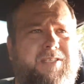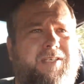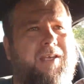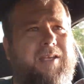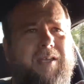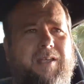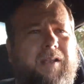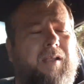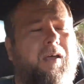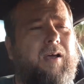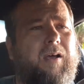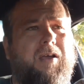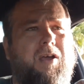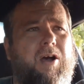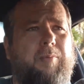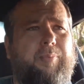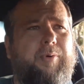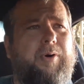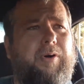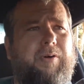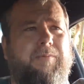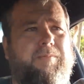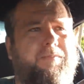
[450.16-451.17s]
and a
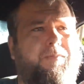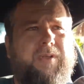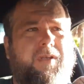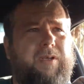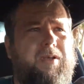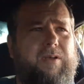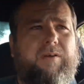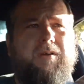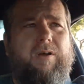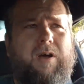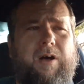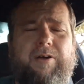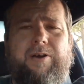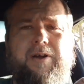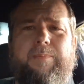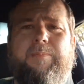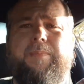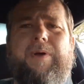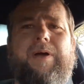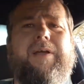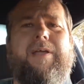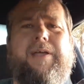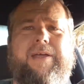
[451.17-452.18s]
couple hundred
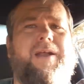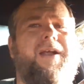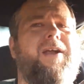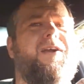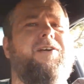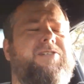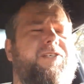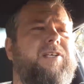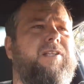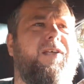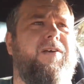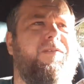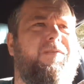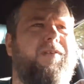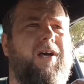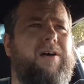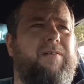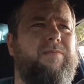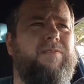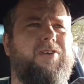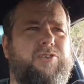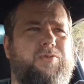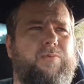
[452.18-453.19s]
millionaires that live
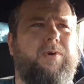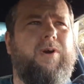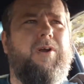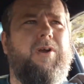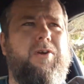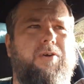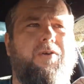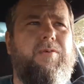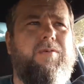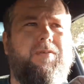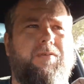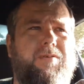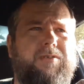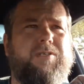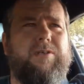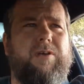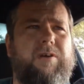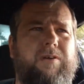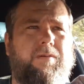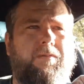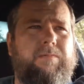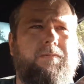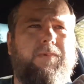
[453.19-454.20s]
down this road.
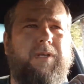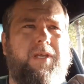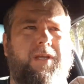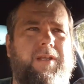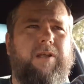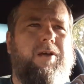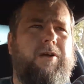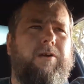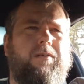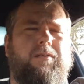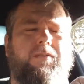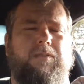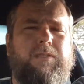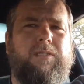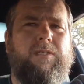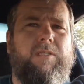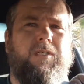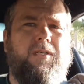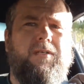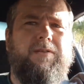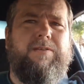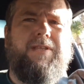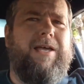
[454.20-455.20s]
So, you know,
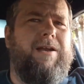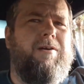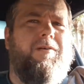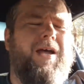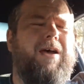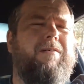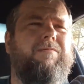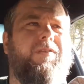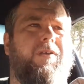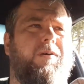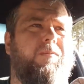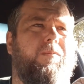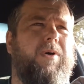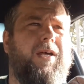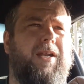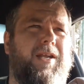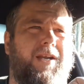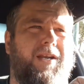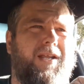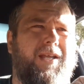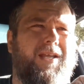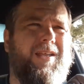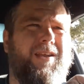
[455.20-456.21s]
they don't have the
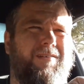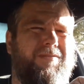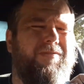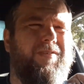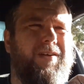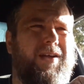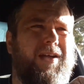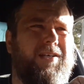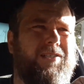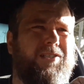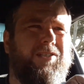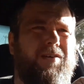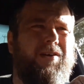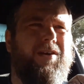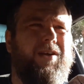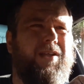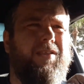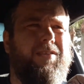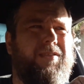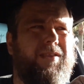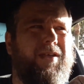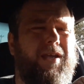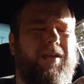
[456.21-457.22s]
money to get it fixed or
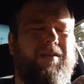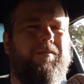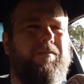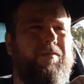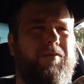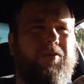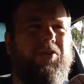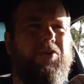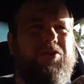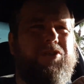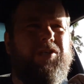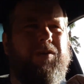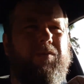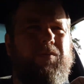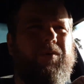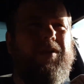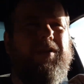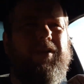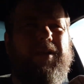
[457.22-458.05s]
anything. Volusia would